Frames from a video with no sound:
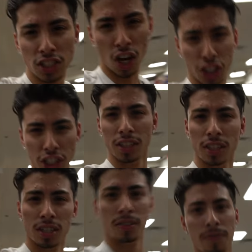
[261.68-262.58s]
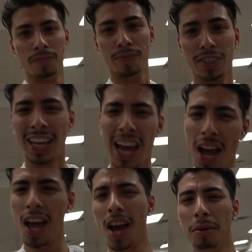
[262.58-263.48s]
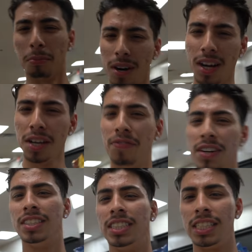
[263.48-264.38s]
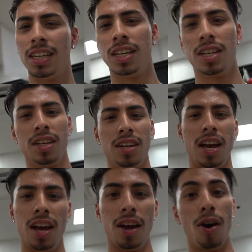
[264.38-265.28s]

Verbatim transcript: Sasha? Yeah. Damn, bro, you finished. It's your birthday too.